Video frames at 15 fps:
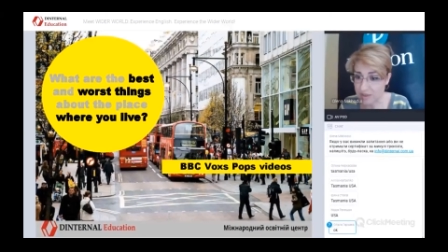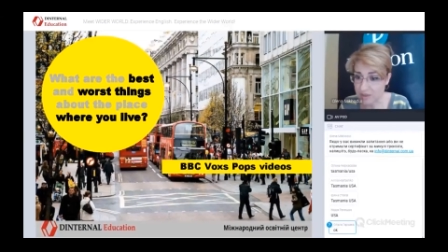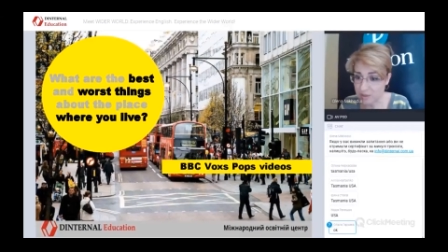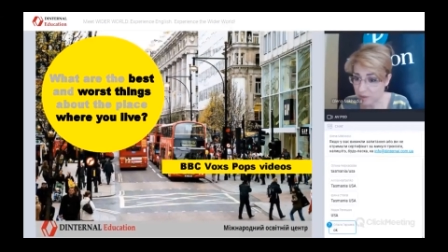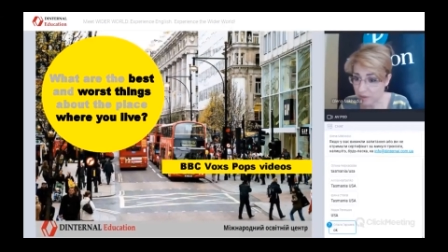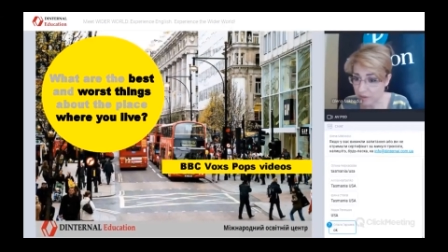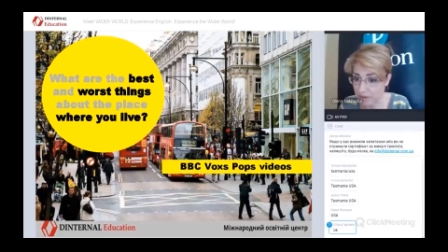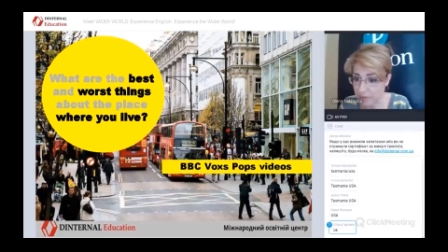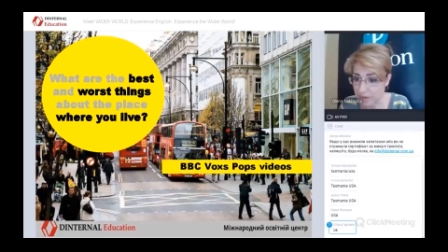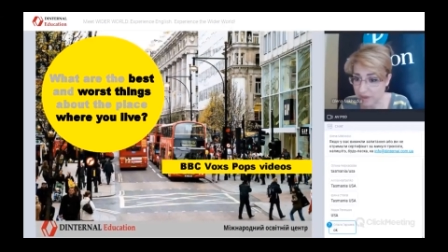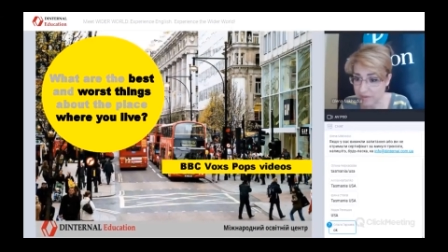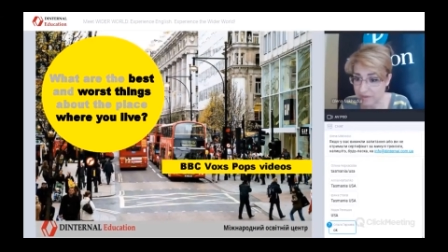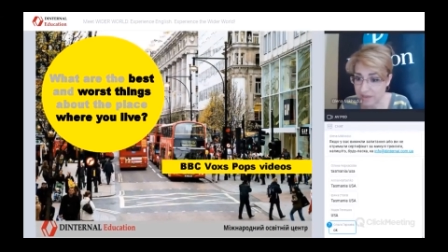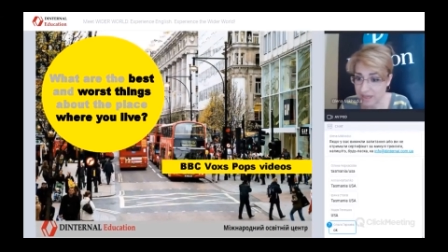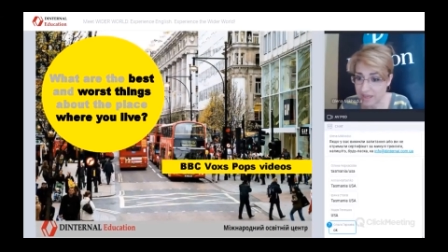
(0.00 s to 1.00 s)
Sorry
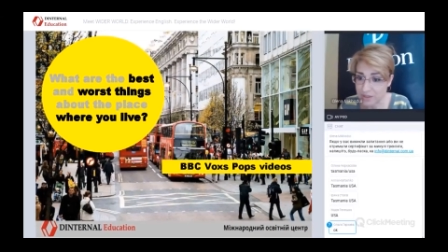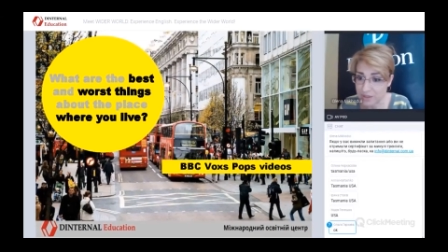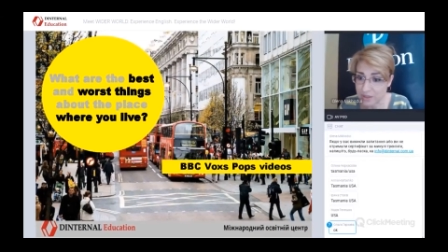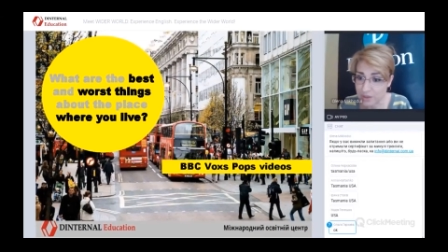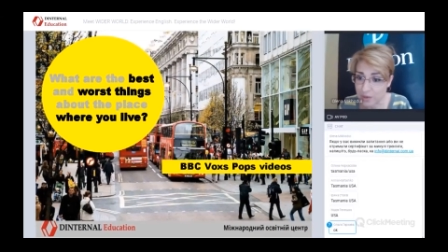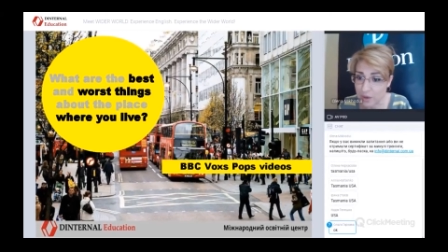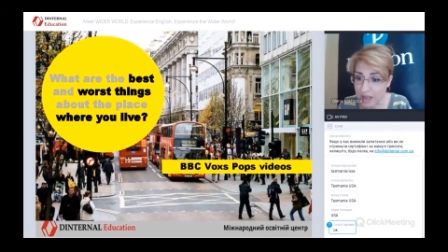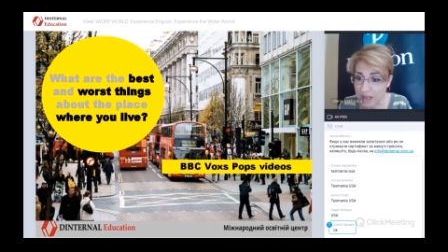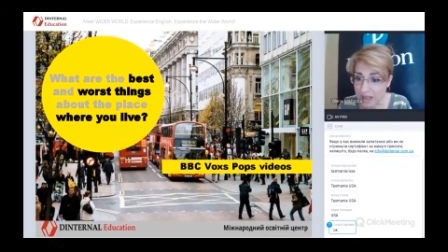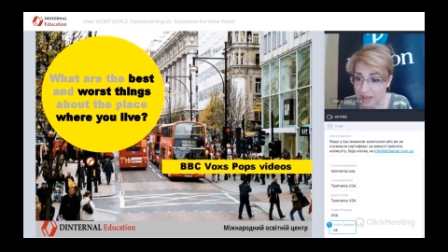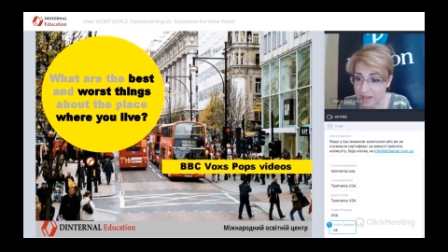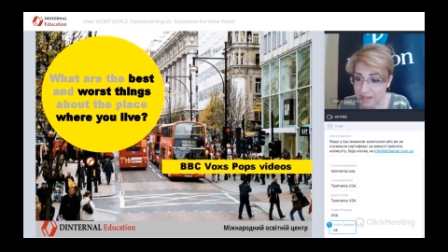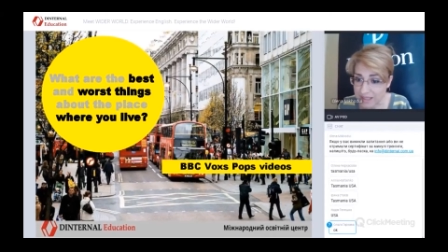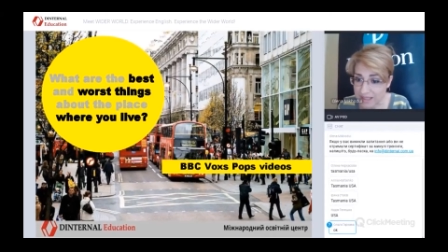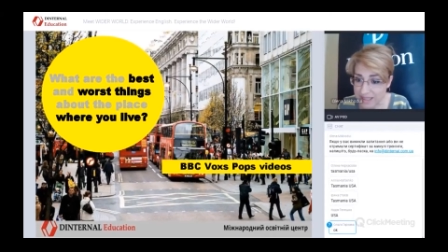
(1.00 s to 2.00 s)
about that. So
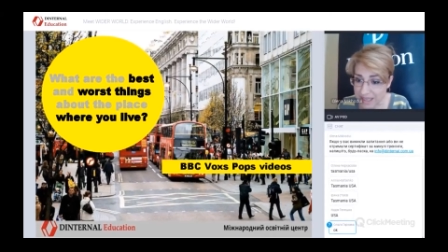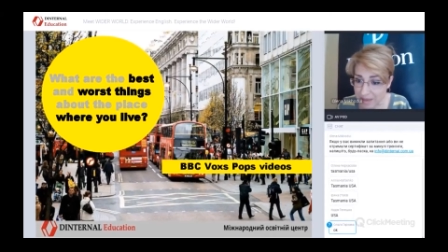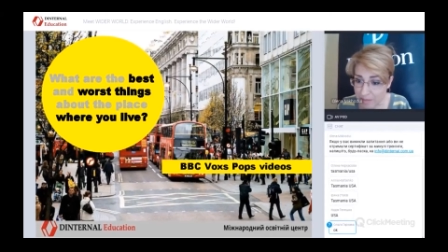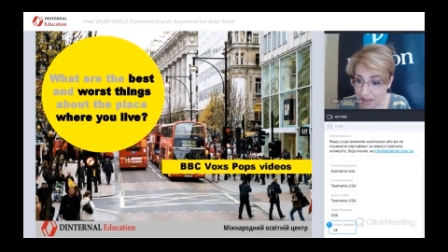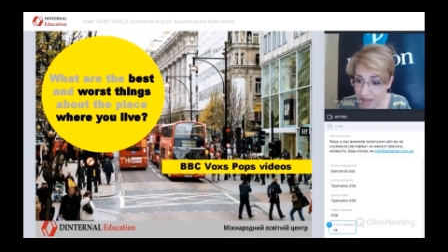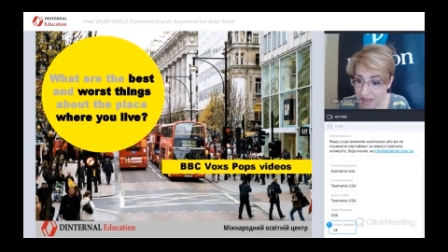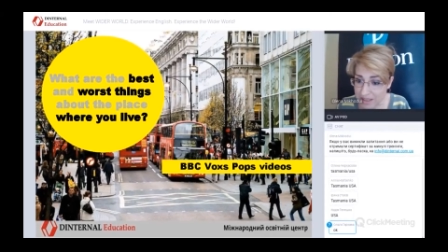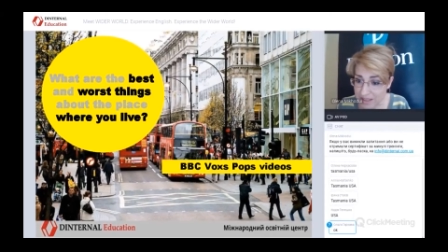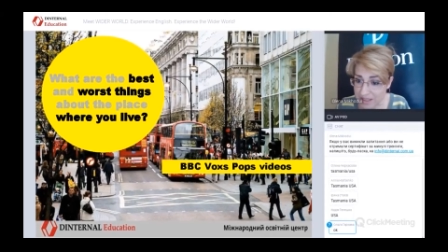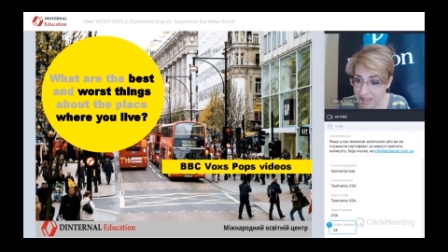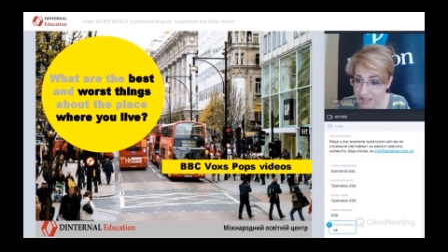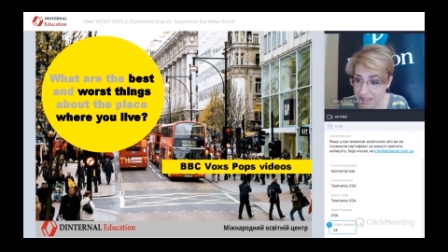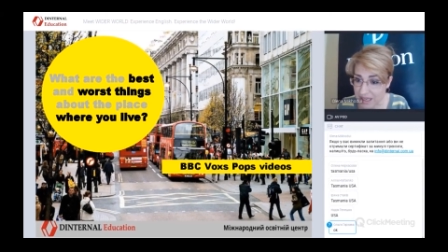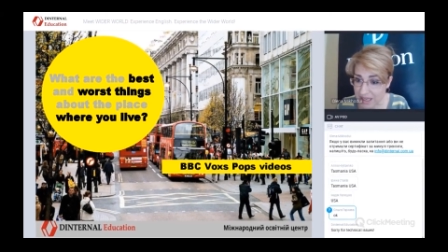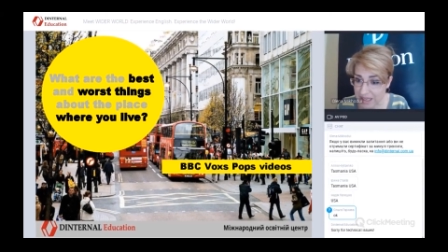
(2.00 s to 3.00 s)
some
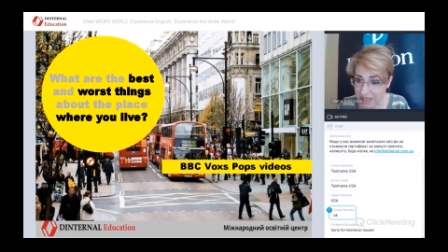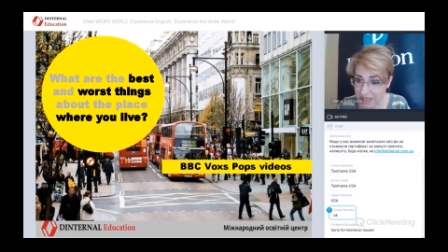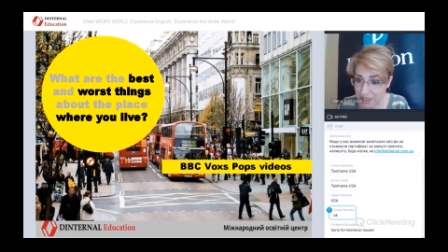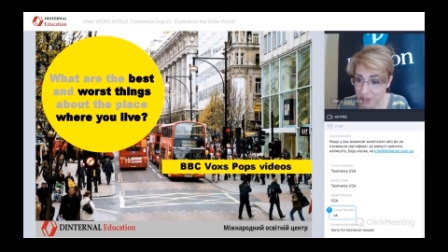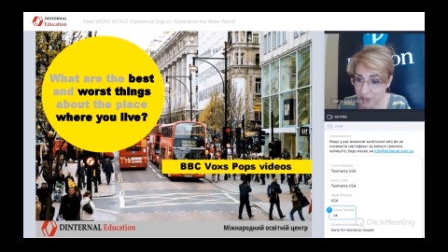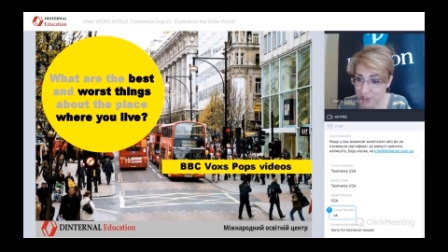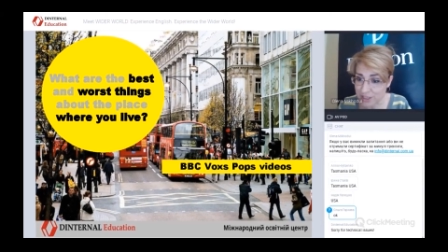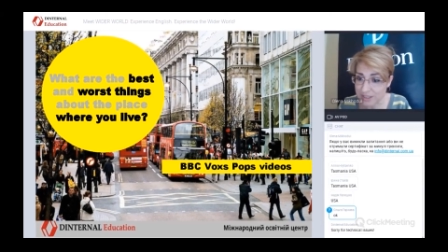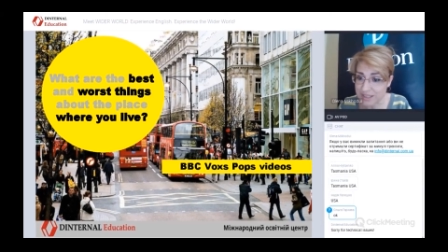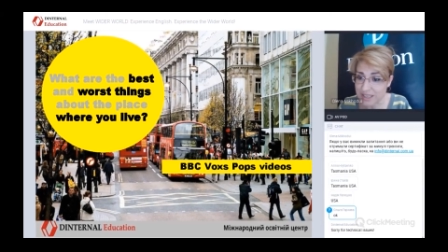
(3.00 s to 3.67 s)
answers are here: